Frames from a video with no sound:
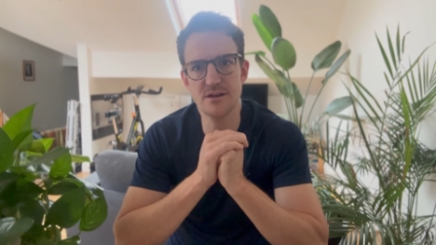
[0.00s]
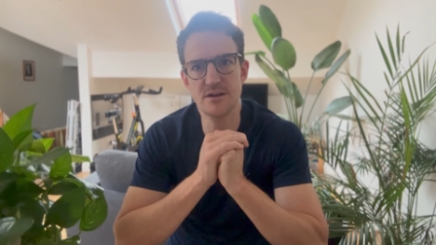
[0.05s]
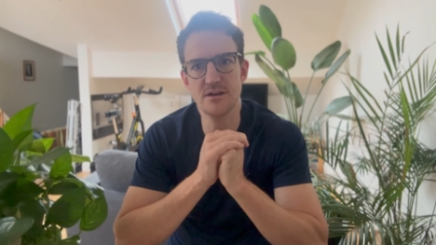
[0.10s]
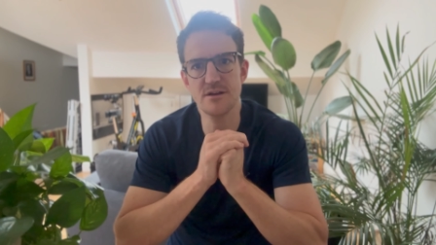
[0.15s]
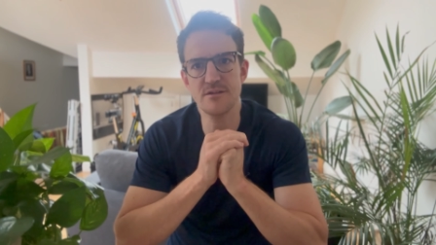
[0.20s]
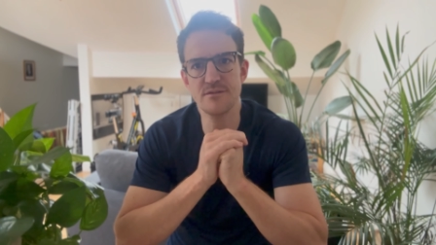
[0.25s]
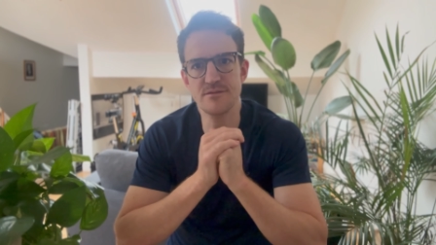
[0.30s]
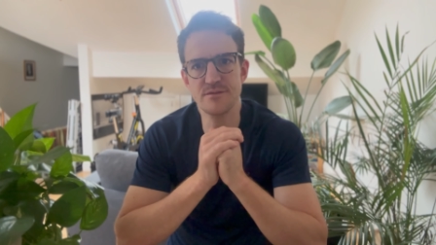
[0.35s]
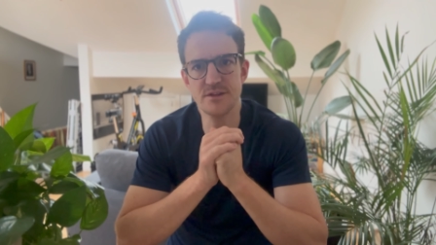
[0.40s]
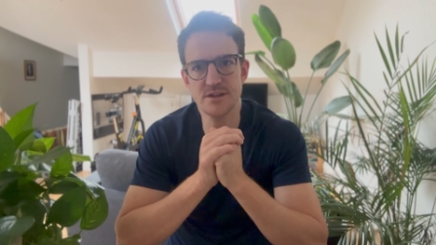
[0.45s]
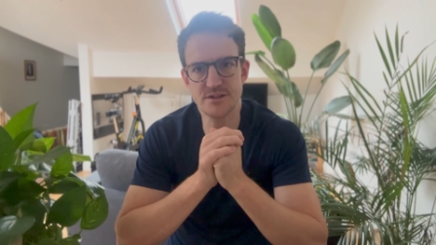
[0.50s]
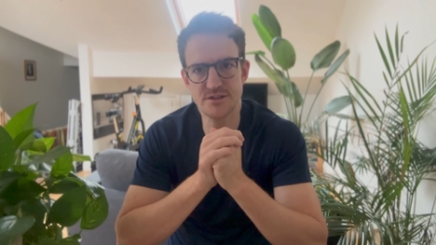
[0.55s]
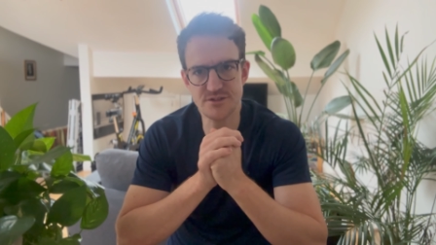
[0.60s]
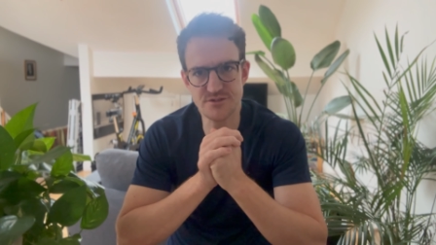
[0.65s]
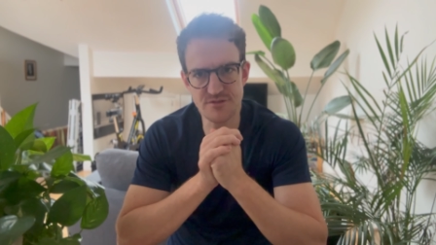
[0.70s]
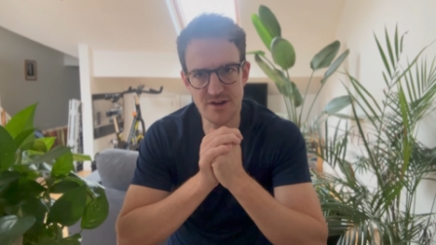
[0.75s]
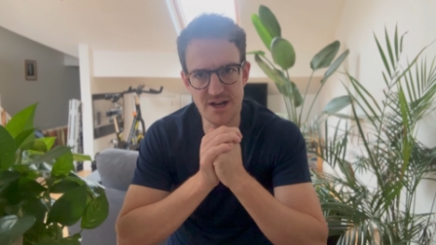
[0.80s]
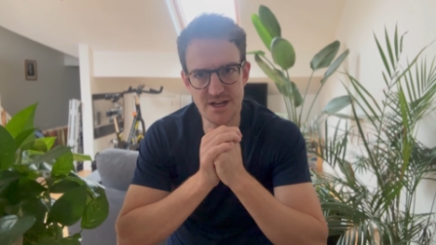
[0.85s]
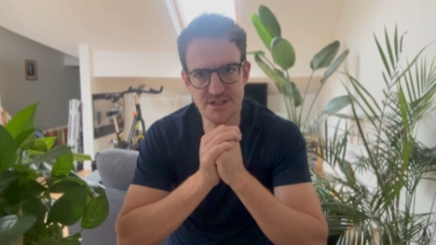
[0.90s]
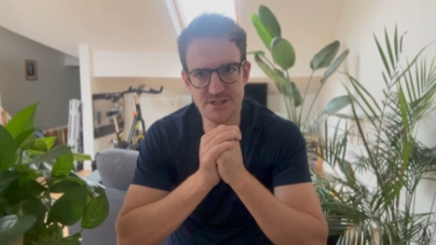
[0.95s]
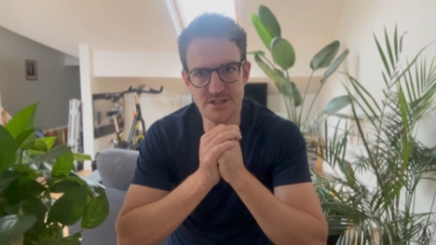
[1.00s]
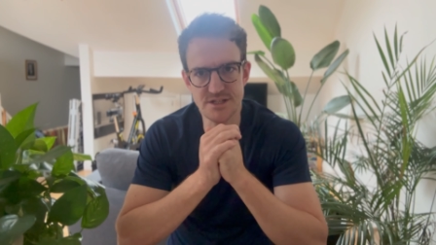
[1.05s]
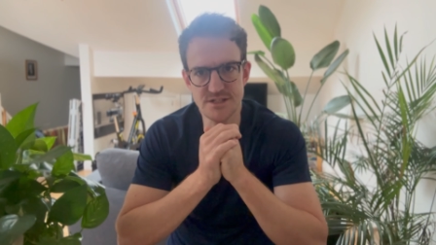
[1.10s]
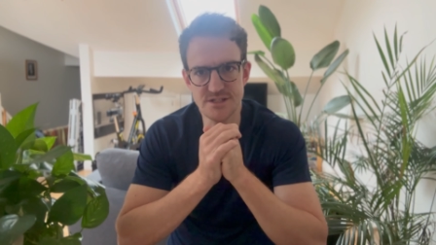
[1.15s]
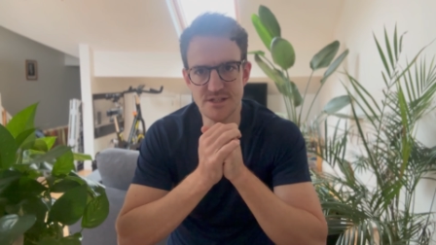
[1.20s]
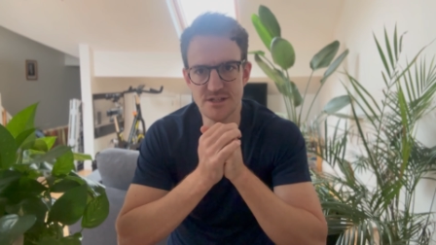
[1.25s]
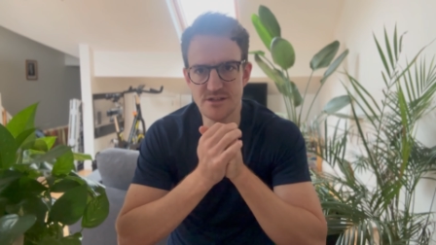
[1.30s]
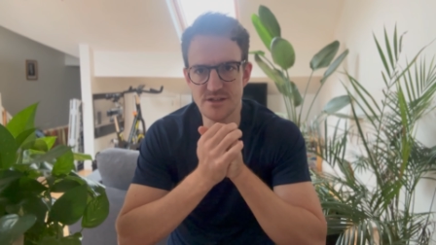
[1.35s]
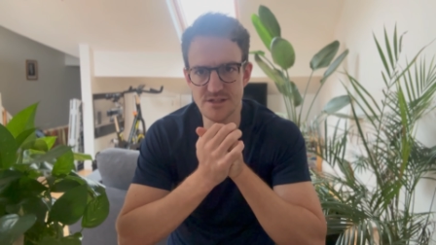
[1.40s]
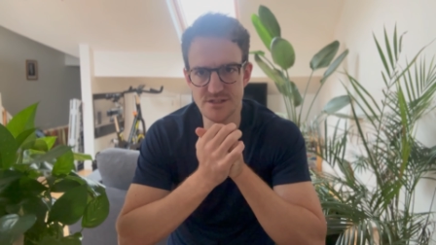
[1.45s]
of the strategies
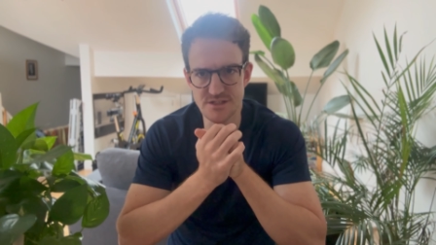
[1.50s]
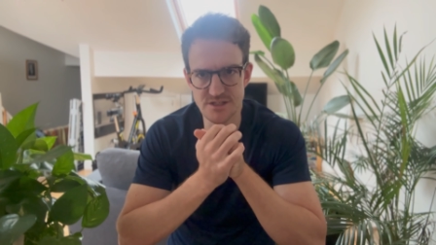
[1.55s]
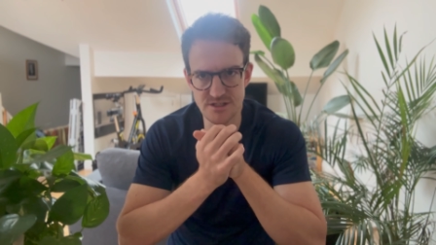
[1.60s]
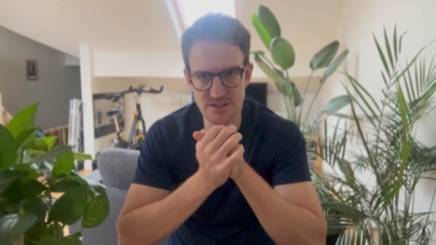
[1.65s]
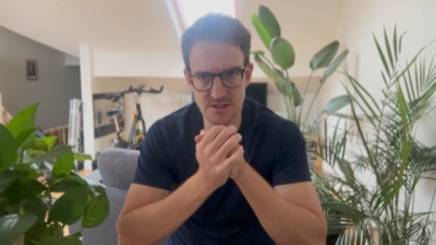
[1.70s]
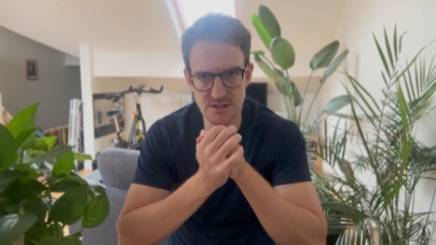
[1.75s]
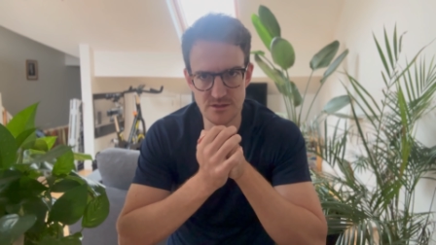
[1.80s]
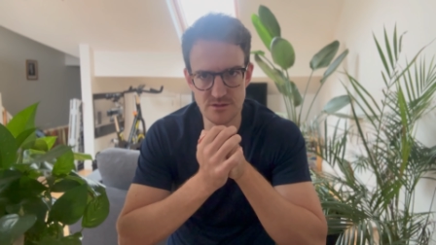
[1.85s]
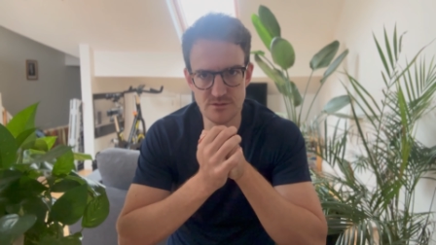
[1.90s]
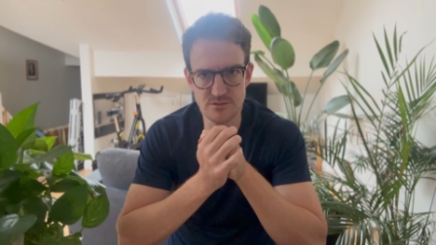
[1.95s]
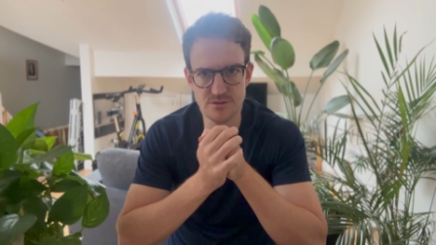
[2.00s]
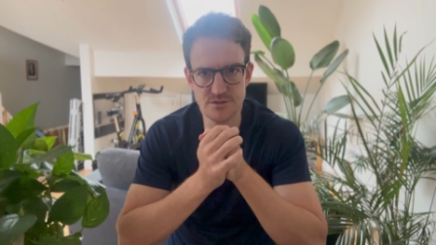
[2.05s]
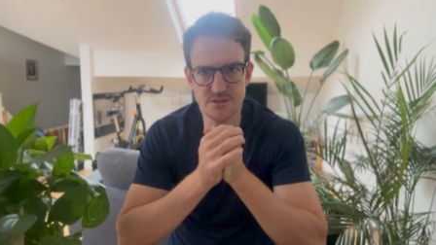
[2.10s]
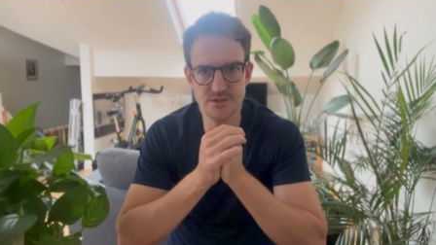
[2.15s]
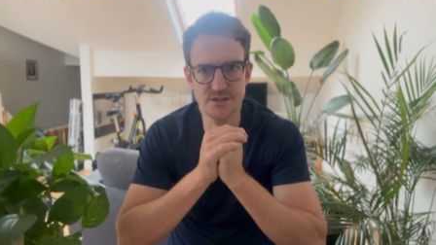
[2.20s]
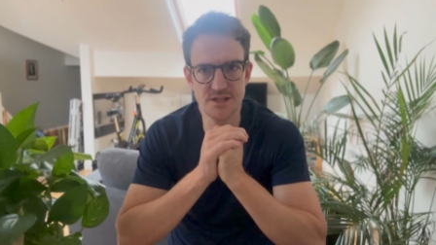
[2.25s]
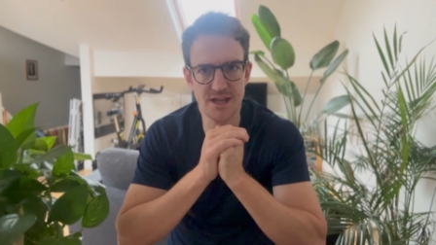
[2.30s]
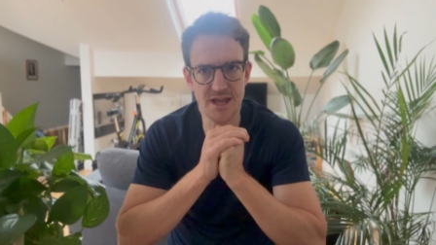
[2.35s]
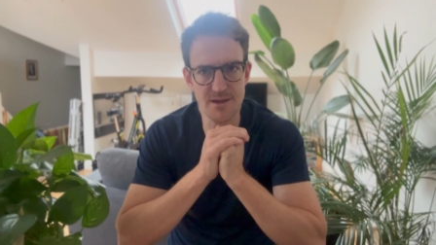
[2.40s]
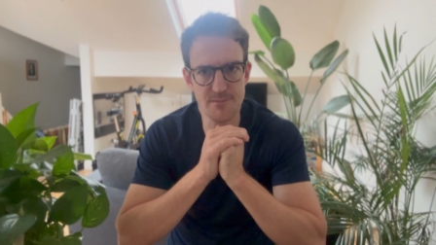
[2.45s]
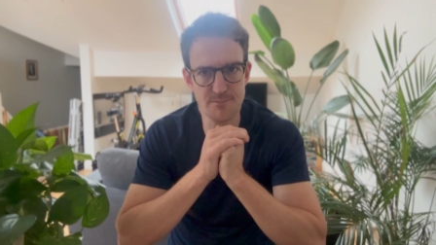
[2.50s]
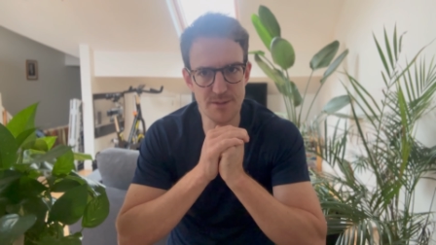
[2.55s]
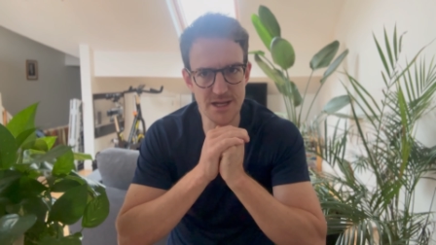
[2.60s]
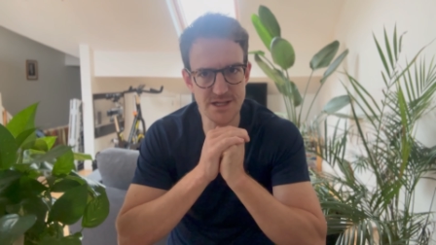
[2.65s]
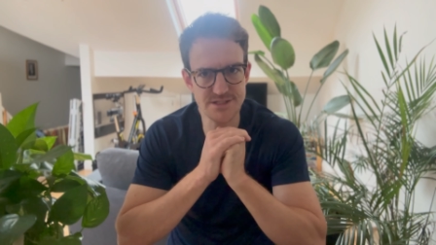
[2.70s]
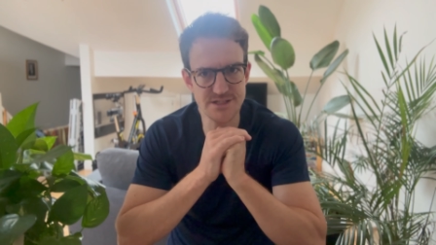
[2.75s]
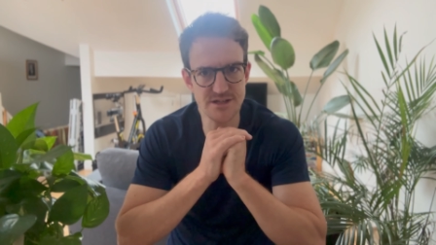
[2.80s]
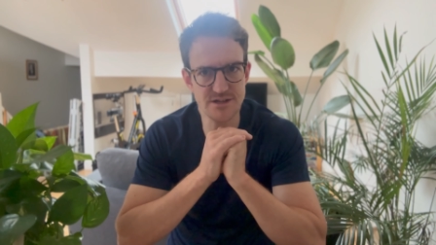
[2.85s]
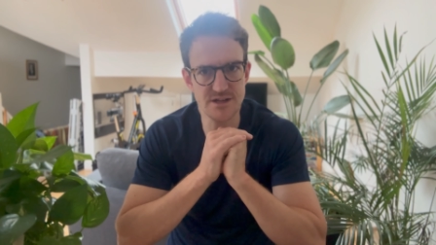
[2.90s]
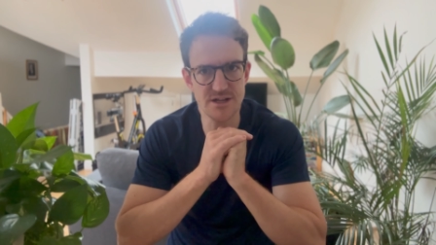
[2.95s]
you need to use to get
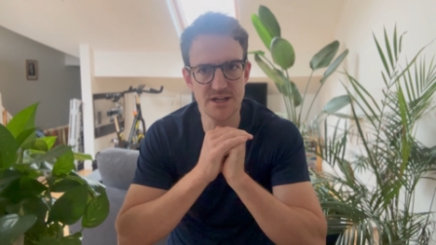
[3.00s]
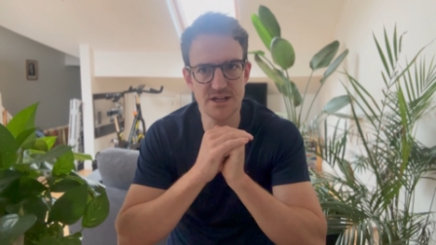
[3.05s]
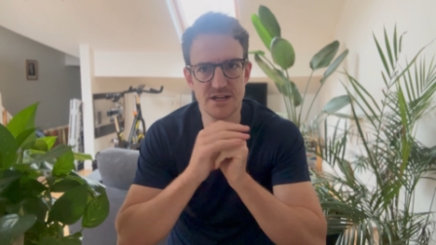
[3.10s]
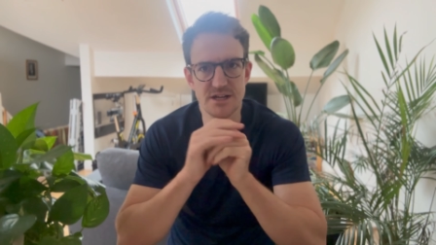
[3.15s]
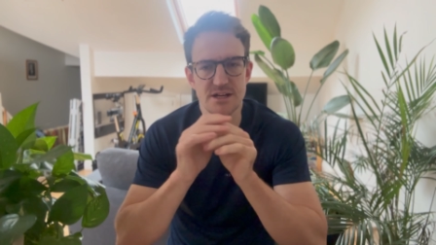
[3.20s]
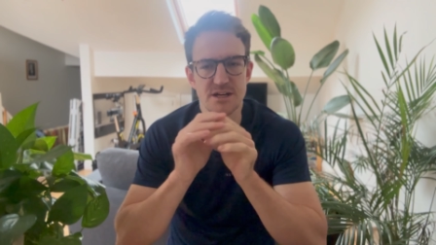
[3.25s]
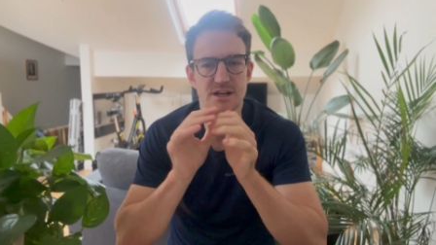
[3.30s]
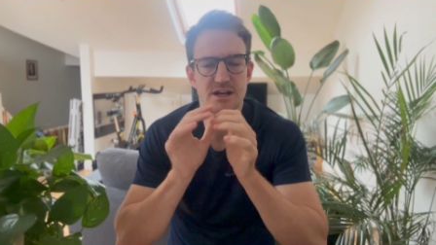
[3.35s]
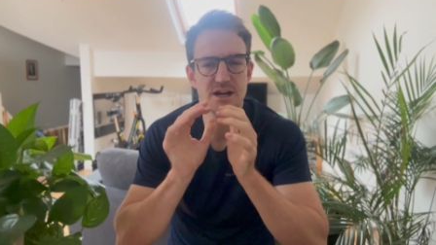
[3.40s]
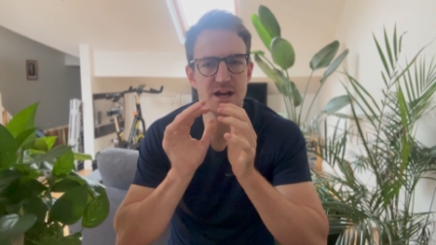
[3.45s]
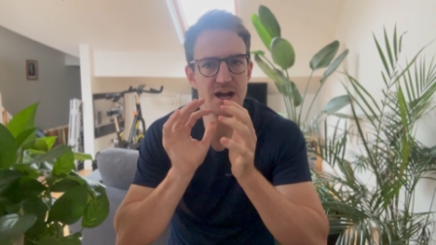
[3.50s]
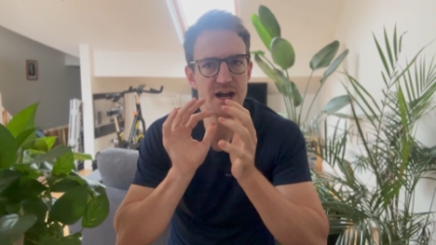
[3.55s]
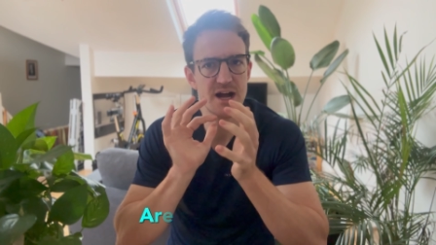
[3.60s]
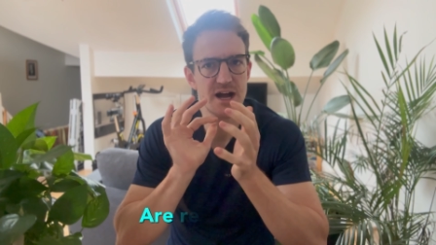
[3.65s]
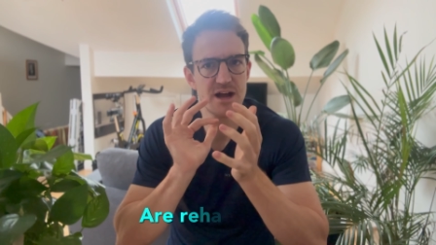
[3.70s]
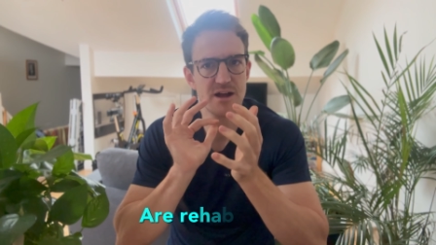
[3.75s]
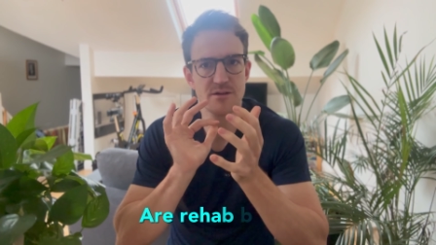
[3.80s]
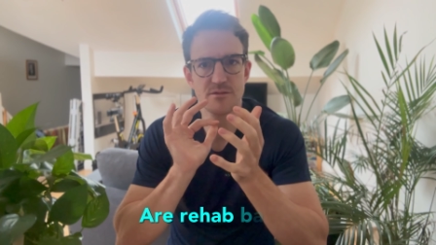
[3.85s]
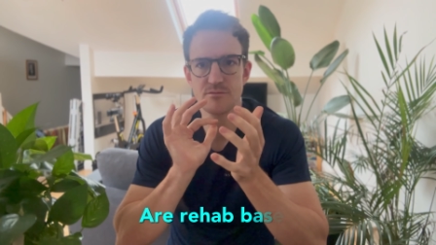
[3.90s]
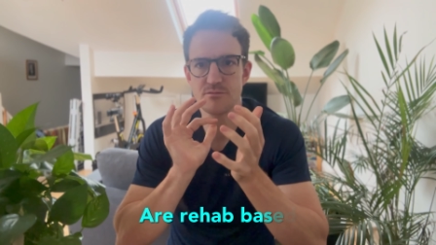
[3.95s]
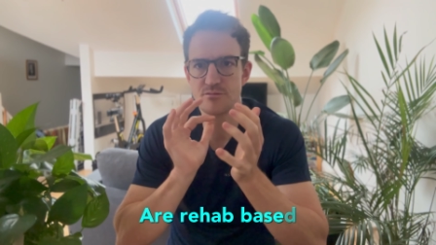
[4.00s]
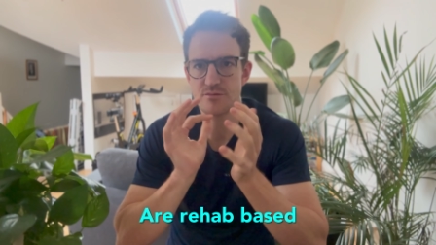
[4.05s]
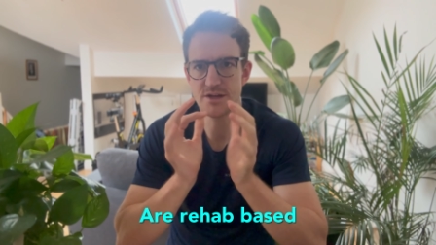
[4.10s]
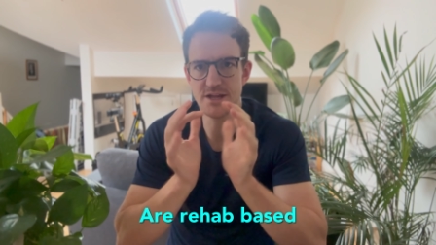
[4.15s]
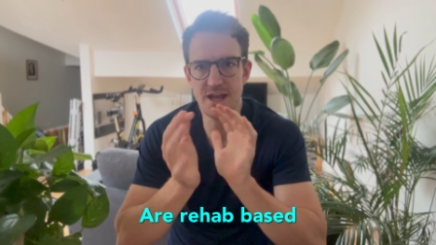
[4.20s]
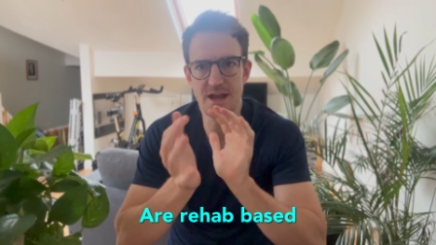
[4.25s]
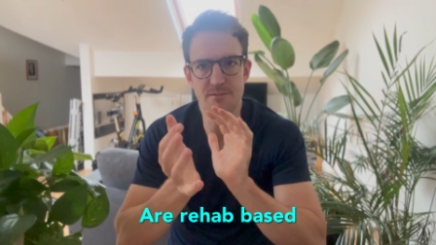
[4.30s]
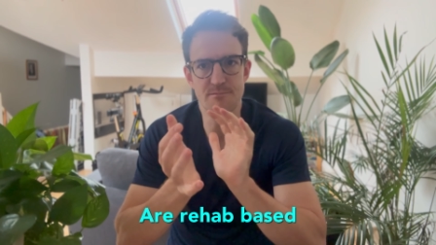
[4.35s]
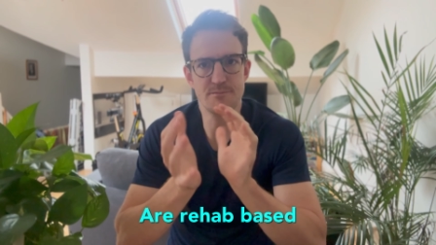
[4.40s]
better are rehab